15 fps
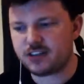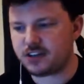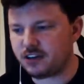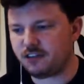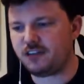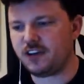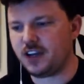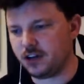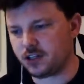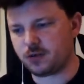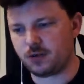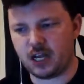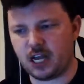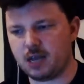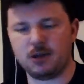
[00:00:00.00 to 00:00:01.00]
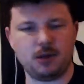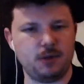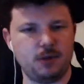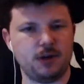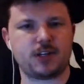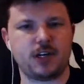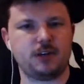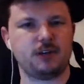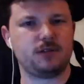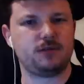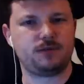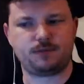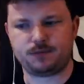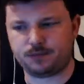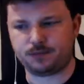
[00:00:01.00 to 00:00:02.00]
Every single figure is 28 millimeter
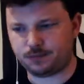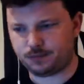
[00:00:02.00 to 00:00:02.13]
scale.